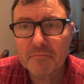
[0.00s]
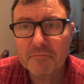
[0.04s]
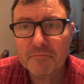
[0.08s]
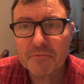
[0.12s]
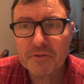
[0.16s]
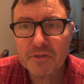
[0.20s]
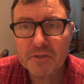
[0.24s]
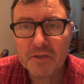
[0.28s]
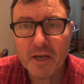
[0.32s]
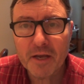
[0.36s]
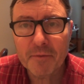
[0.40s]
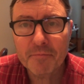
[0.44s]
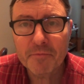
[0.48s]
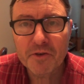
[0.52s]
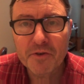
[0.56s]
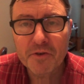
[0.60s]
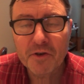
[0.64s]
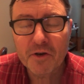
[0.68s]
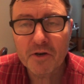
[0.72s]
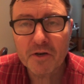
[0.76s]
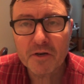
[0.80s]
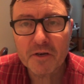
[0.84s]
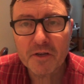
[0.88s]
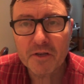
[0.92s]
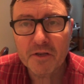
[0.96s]
stabbed the
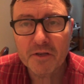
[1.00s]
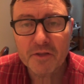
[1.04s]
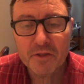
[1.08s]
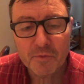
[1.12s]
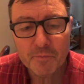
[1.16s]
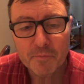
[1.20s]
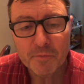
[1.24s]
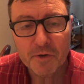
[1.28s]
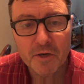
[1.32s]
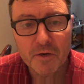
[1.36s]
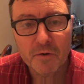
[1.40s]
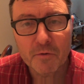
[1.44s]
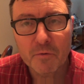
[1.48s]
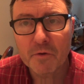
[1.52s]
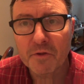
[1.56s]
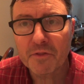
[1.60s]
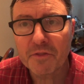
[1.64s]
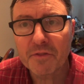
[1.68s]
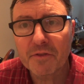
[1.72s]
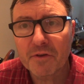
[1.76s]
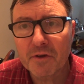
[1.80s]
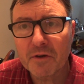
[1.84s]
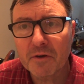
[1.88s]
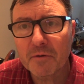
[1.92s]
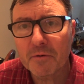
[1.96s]
donkey in the butt
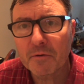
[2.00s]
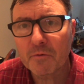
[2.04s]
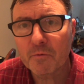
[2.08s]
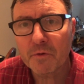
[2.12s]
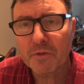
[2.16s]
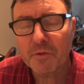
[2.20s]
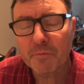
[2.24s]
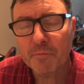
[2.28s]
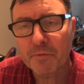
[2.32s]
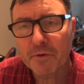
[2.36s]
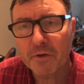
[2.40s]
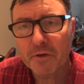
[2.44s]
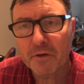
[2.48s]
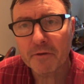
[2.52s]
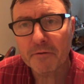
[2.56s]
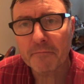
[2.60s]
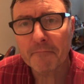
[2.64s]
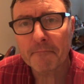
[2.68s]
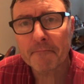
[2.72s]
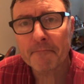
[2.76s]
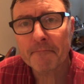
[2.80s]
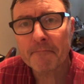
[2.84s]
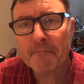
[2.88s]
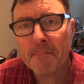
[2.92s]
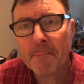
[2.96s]
with a pin.
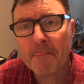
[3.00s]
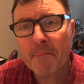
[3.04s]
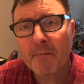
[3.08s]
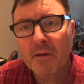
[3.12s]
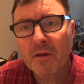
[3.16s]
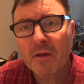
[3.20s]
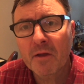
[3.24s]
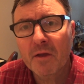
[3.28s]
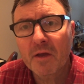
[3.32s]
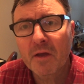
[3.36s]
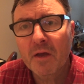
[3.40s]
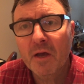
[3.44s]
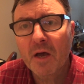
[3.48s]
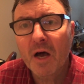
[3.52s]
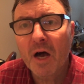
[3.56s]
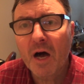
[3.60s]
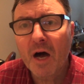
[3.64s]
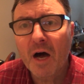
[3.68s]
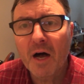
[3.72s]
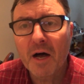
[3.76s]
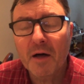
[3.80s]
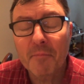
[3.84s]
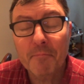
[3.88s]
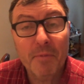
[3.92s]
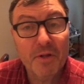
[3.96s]

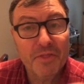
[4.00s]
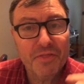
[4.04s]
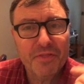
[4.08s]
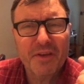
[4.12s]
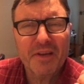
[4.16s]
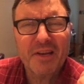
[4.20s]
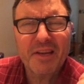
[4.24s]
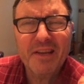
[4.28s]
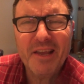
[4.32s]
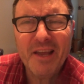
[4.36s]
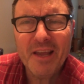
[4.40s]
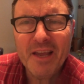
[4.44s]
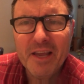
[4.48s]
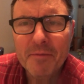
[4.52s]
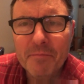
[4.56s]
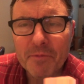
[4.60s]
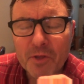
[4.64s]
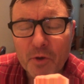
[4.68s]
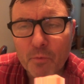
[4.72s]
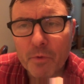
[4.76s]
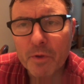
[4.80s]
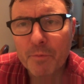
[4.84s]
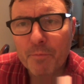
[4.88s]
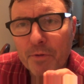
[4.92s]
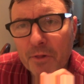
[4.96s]
But the game
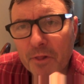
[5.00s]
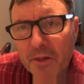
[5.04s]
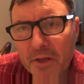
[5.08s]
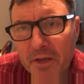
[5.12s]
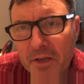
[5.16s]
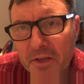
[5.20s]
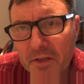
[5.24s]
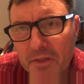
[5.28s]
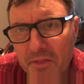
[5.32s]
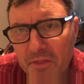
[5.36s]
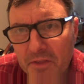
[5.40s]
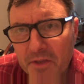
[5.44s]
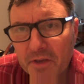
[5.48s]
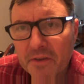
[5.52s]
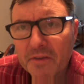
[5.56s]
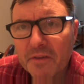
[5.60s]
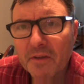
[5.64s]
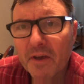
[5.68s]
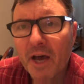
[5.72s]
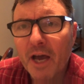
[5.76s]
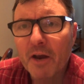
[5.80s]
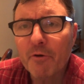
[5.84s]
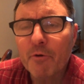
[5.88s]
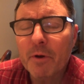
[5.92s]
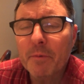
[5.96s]
that we played that
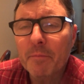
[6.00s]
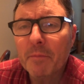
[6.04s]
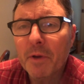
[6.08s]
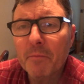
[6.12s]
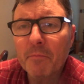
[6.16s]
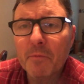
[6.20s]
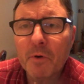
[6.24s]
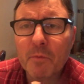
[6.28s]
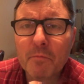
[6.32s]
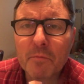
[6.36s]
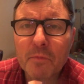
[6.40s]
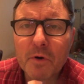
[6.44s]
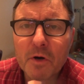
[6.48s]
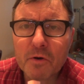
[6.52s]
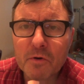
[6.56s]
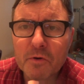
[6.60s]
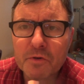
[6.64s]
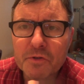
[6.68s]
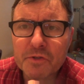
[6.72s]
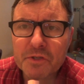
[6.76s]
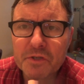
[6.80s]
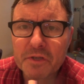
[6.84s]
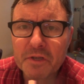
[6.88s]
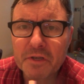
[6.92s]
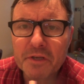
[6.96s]
I remember
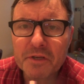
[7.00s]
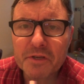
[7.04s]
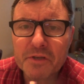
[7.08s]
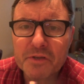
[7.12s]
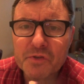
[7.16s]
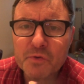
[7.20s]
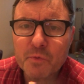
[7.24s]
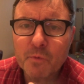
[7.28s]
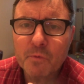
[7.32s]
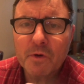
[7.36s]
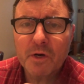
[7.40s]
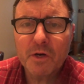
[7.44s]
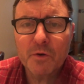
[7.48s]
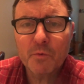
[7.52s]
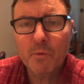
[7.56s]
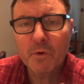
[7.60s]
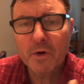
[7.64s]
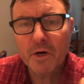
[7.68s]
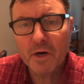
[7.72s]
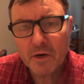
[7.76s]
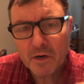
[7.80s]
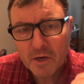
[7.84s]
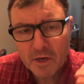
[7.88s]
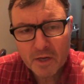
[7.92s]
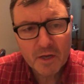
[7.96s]
most is one
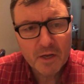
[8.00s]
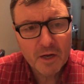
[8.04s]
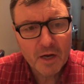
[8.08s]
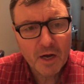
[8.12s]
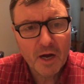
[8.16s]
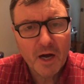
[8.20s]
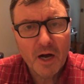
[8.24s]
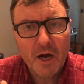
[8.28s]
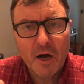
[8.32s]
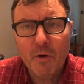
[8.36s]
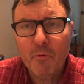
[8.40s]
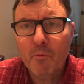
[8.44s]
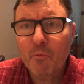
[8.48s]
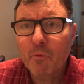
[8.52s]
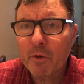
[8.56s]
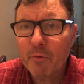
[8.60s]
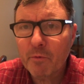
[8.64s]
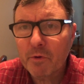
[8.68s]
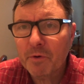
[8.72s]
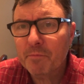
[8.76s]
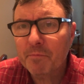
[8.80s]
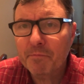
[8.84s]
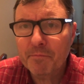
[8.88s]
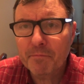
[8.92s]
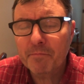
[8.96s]
where we
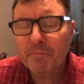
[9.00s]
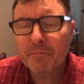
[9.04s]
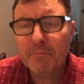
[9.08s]
would